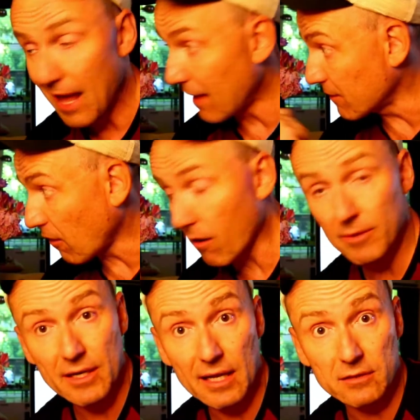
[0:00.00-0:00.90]
And the
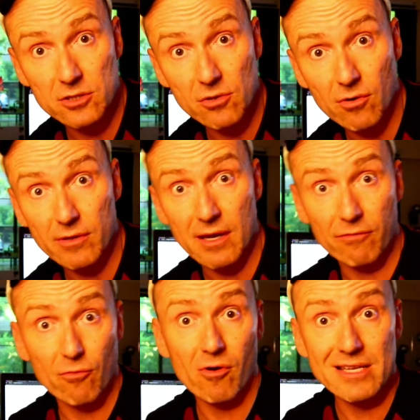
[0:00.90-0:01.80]
carbon next door,
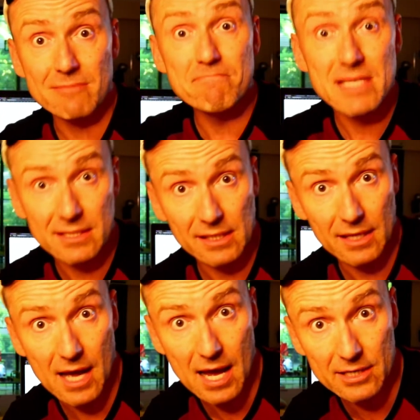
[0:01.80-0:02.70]
therefore, is missing
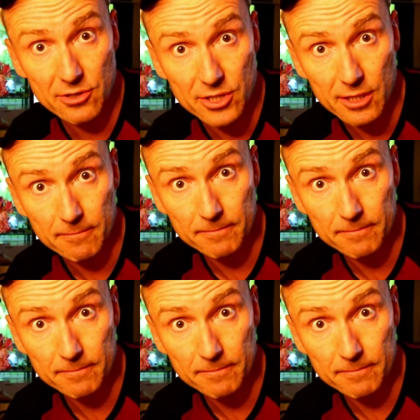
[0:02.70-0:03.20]
a hydrogen.